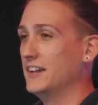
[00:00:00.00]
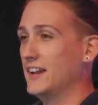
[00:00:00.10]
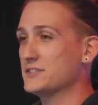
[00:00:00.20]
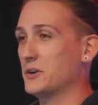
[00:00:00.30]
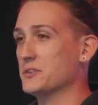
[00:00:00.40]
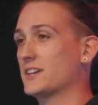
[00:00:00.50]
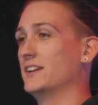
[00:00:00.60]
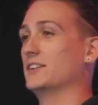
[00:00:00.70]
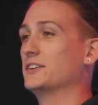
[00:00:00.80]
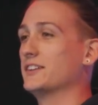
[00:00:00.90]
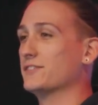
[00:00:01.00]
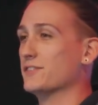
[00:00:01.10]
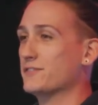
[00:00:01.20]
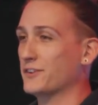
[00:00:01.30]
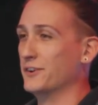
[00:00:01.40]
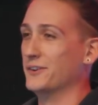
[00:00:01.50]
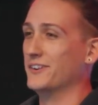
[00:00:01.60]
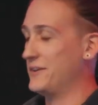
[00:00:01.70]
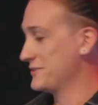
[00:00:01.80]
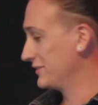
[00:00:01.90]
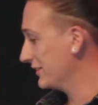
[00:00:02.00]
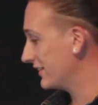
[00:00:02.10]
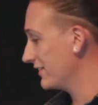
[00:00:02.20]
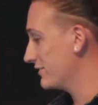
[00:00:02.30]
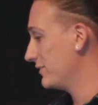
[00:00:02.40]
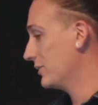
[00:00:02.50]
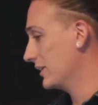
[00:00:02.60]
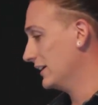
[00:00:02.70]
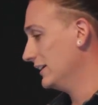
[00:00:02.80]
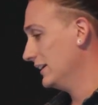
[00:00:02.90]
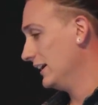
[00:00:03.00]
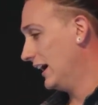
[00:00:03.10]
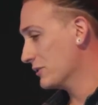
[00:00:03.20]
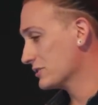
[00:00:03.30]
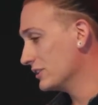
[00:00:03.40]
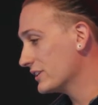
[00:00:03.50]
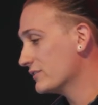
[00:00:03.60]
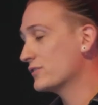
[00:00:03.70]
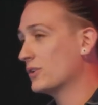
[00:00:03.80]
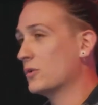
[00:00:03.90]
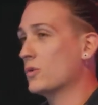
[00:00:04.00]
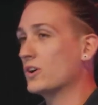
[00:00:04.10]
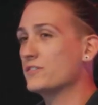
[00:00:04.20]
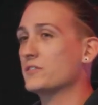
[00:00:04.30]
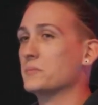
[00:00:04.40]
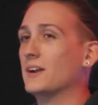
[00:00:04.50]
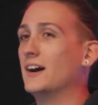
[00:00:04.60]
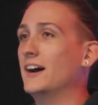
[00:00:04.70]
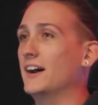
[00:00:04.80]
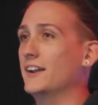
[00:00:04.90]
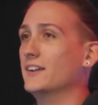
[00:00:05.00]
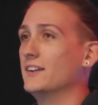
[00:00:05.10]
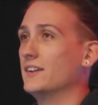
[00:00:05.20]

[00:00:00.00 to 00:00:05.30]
And so I was kind of looking for fruit, and I was looking for a word from God